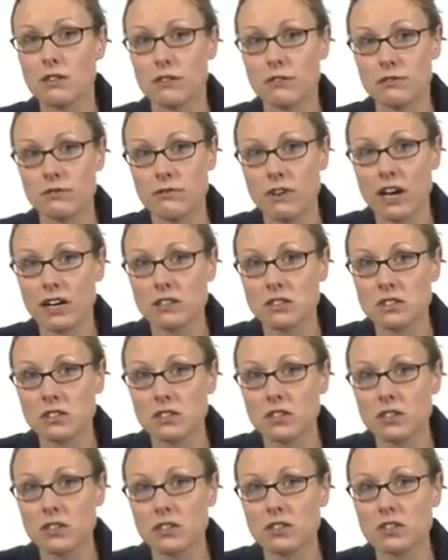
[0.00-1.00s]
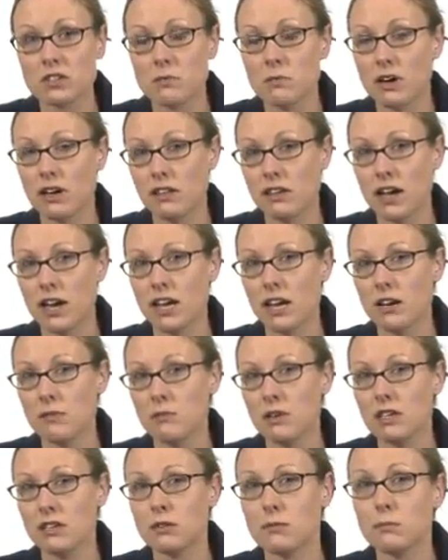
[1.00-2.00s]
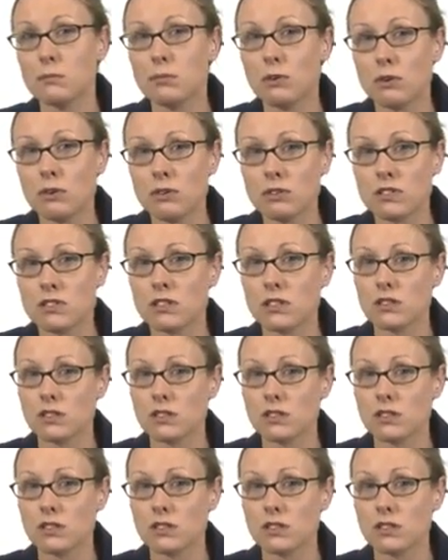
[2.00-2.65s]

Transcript: The fasteners, and by that I mean the bolts